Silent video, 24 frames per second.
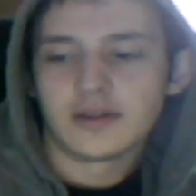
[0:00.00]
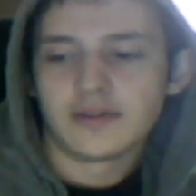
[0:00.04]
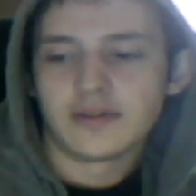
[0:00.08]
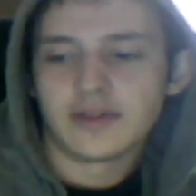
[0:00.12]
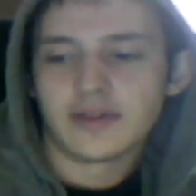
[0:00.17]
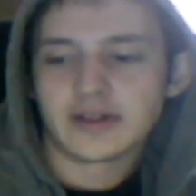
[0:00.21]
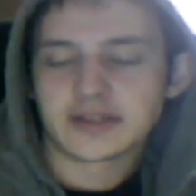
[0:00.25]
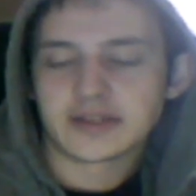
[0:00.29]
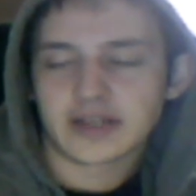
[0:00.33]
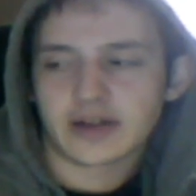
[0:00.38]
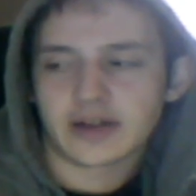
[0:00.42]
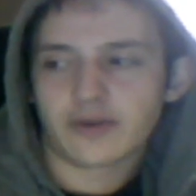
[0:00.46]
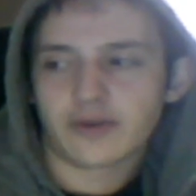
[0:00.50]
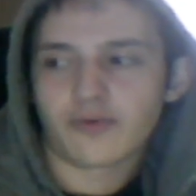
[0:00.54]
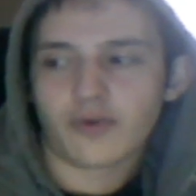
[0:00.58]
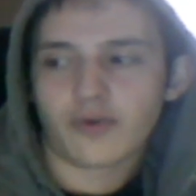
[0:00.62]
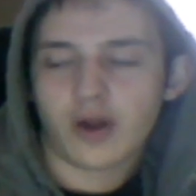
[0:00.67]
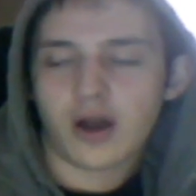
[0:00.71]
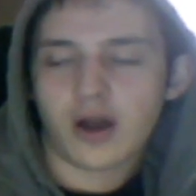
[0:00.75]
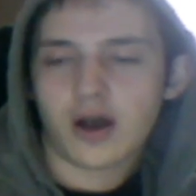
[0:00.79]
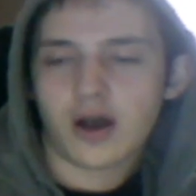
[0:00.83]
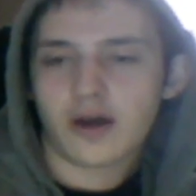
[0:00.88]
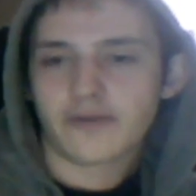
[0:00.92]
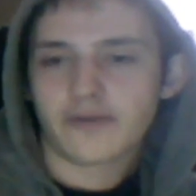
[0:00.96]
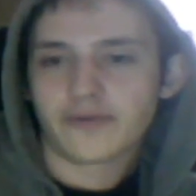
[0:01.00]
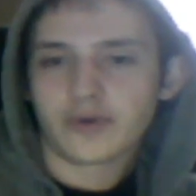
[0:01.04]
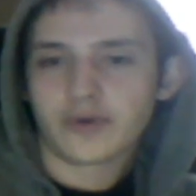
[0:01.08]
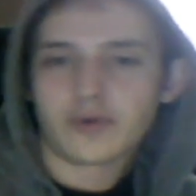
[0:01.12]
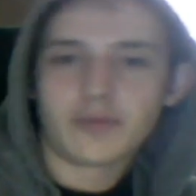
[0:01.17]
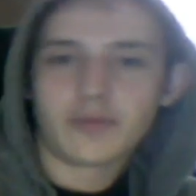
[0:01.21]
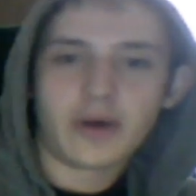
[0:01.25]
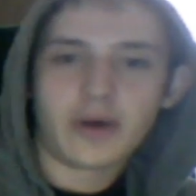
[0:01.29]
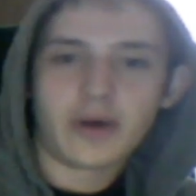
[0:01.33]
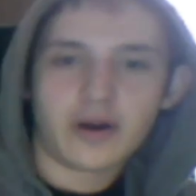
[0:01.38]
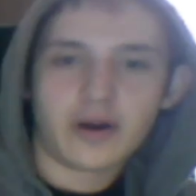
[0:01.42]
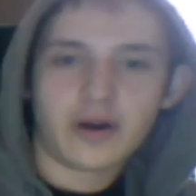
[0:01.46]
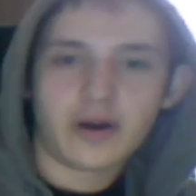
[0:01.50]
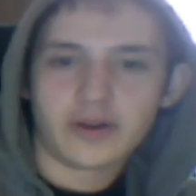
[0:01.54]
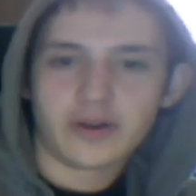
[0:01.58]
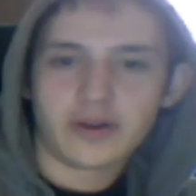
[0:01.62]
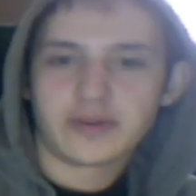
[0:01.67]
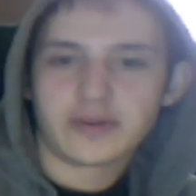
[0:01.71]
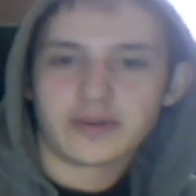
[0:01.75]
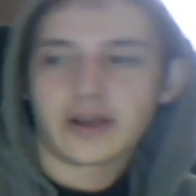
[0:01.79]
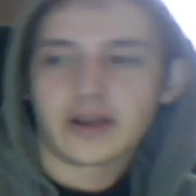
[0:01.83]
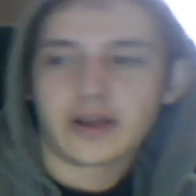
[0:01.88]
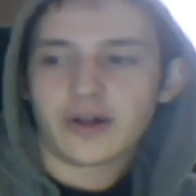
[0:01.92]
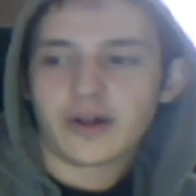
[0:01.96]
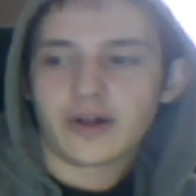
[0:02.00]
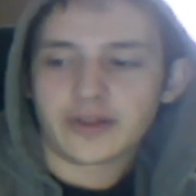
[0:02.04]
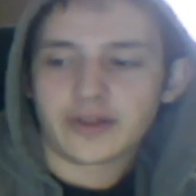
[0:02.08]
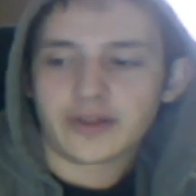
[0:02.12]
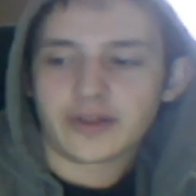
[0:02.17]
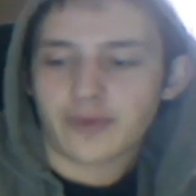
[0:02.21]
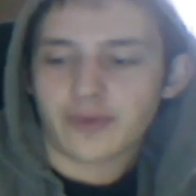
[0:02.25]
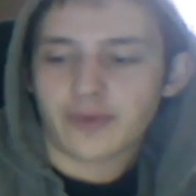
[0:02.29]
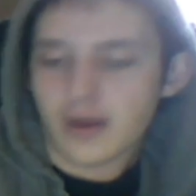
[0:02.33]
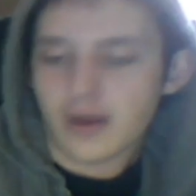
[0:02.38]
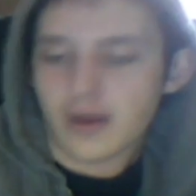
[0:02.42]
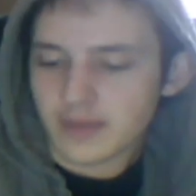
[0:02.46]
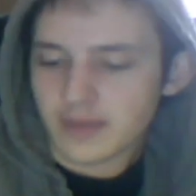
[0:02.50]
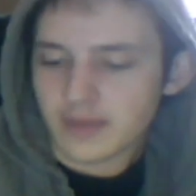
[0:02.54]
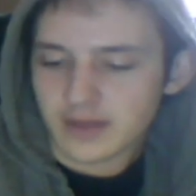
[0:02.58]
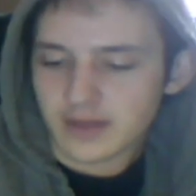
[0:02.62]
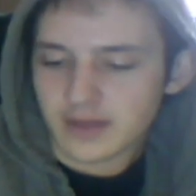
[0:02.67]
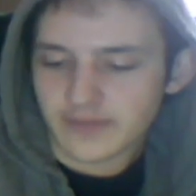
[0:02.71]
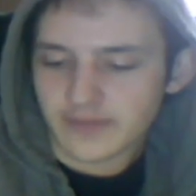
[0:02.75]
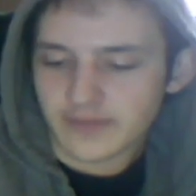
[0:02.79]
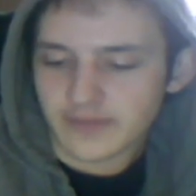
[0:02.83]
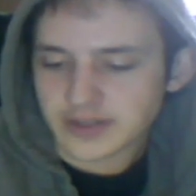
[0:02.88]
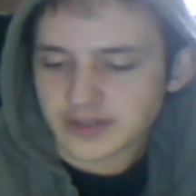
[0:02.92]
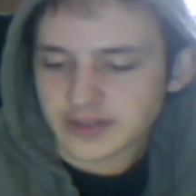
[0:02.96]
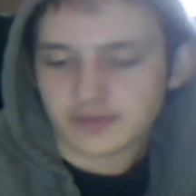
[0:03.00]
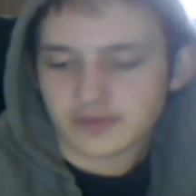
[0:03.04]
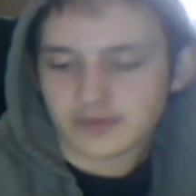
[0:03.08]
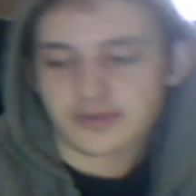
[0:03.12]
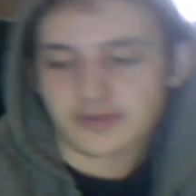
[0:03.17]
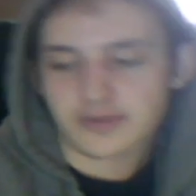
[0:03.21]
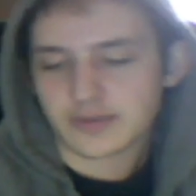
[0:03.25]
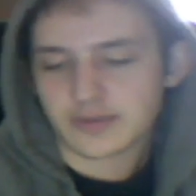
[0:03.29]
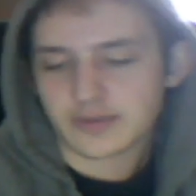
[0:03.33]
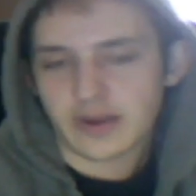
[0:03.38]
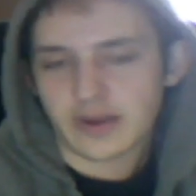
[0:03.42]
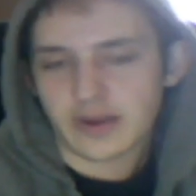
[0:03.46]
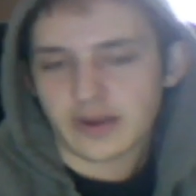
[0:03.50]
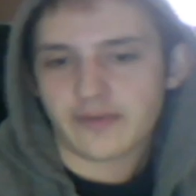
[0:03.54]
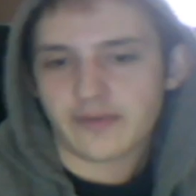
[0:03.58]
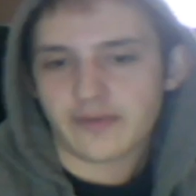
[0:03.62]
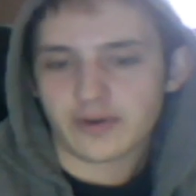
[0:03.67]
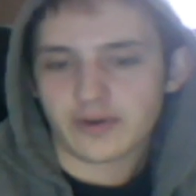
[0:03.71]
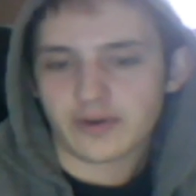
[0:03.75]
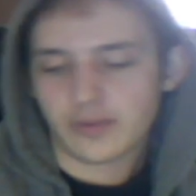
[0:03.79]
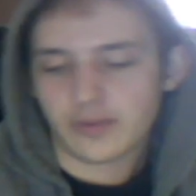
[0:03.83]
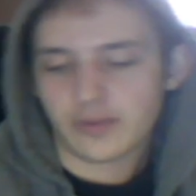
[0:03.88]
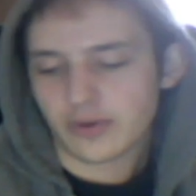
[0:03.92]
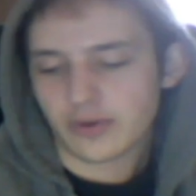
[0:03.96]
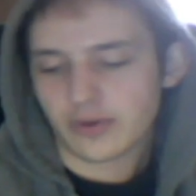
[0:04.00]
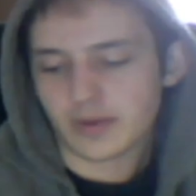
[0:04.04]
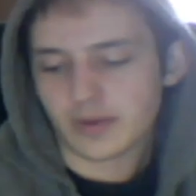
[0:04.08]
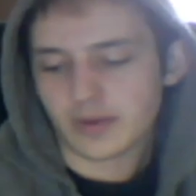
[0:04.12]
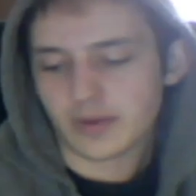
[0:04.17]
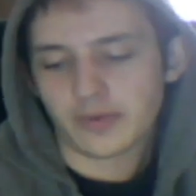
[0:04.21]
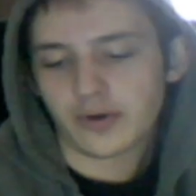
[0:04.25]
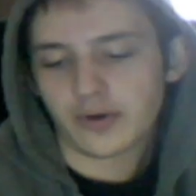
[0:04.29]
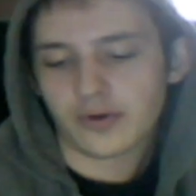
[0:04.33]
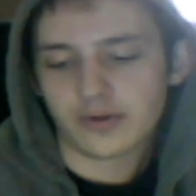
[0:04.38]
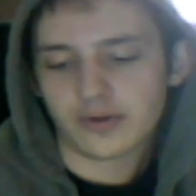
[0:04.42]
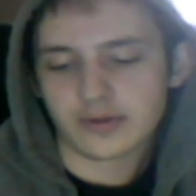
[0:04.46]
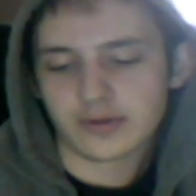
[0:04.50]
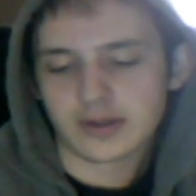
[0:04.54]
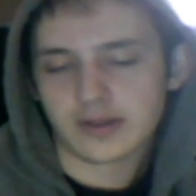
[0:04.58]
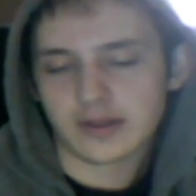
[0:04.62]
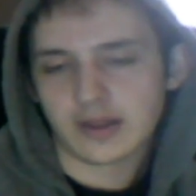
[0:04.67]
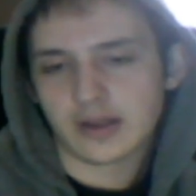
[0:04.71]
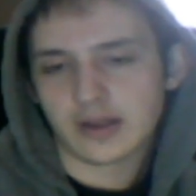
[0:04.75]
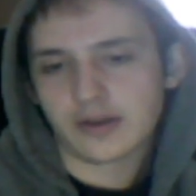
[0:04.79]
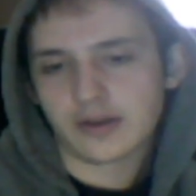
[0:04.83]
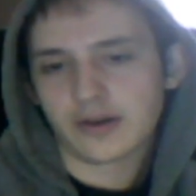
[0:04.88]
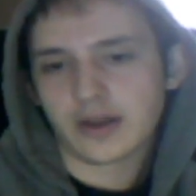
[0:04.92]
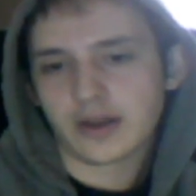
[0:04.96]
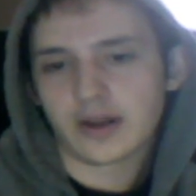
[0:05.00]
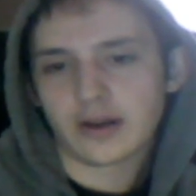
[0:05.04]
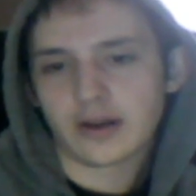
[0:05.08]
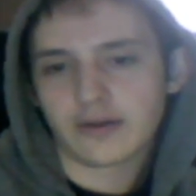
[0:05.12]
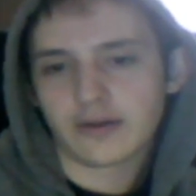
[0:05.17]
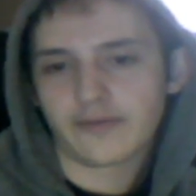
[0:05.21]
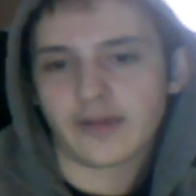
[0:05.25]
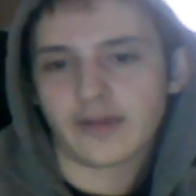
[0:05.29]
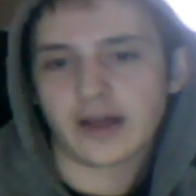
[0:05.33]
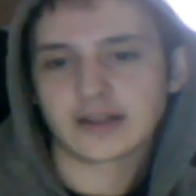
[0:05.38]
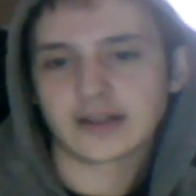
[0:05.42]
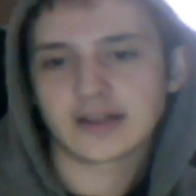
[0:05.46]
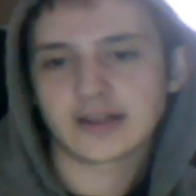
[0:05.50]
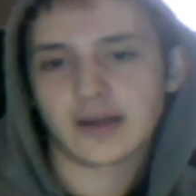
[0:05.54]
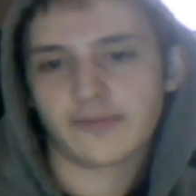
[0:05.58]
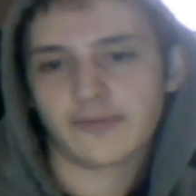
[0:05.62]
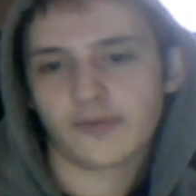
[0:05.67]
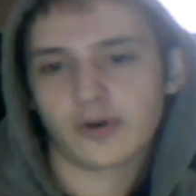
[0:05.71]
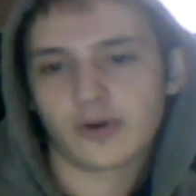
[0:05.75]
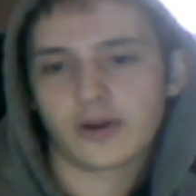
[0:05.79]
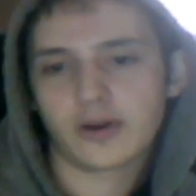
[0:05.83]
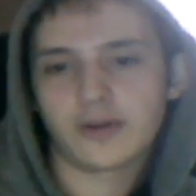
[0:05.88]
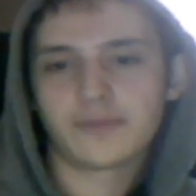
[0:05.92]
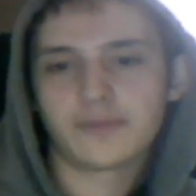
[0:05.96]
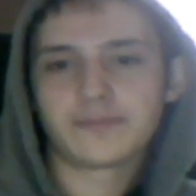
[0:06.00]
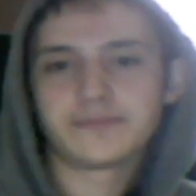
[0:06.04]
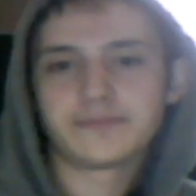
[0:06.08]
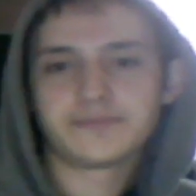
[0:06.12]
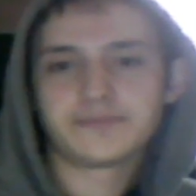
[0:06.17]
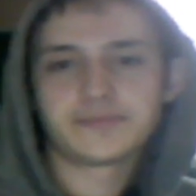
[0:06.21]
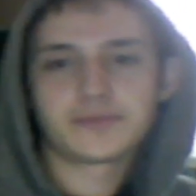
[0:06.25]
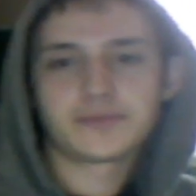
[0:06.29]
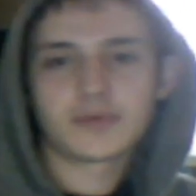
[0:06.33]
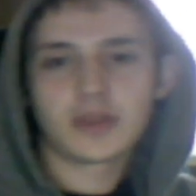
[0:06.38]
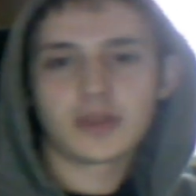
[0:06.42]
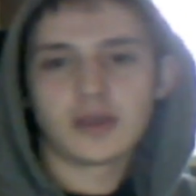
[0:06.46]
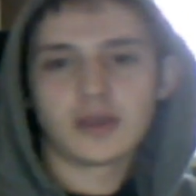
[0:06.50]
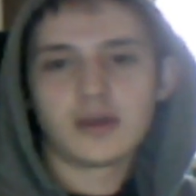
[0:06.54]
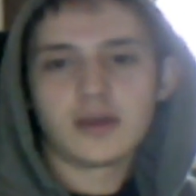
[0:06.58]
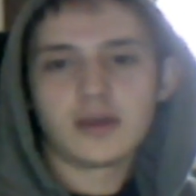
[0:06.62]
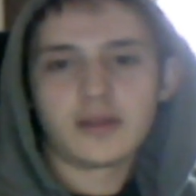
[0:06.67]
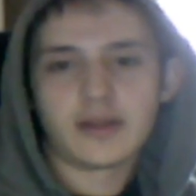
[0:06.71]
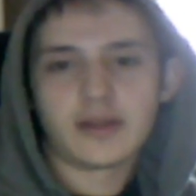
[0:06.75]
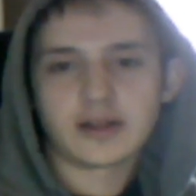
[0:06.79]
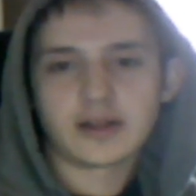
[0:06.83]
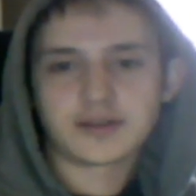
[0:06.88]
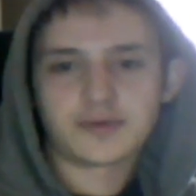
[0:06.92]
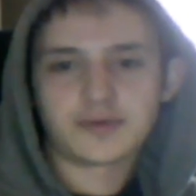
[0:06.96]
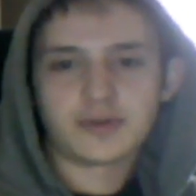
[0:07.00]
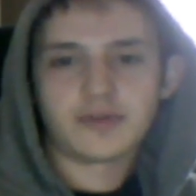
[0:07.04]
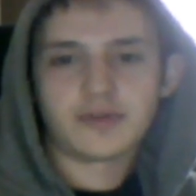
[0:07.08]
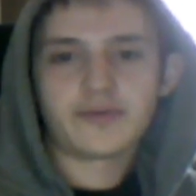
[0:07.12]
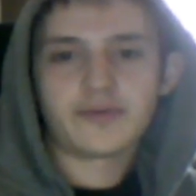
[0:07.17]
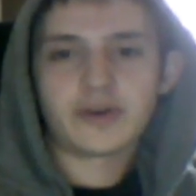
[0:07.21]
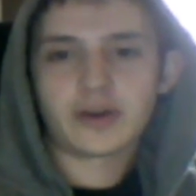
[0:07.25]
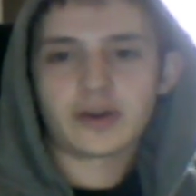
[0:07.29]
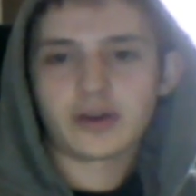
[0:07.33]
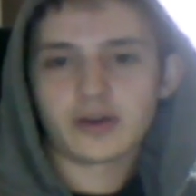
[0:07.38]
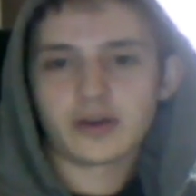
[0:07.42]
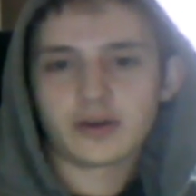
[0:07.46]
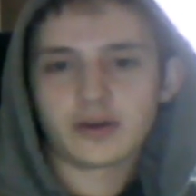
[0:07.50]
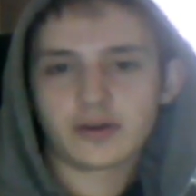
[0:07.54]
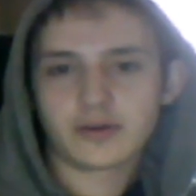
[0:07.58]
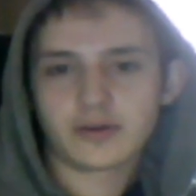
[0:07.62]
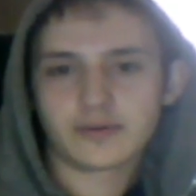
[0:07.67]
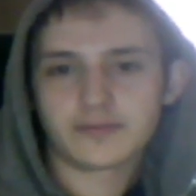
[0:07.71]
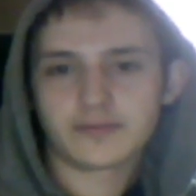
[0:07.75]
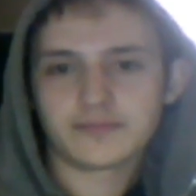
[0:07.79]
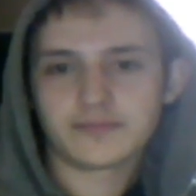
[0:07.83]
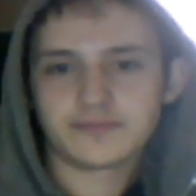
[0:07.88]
raw food bar, and you take all like the raw meat and vegetables and whatever, and you put them in a bowl, and then they cook it on a flat top for you. That's really fucking good.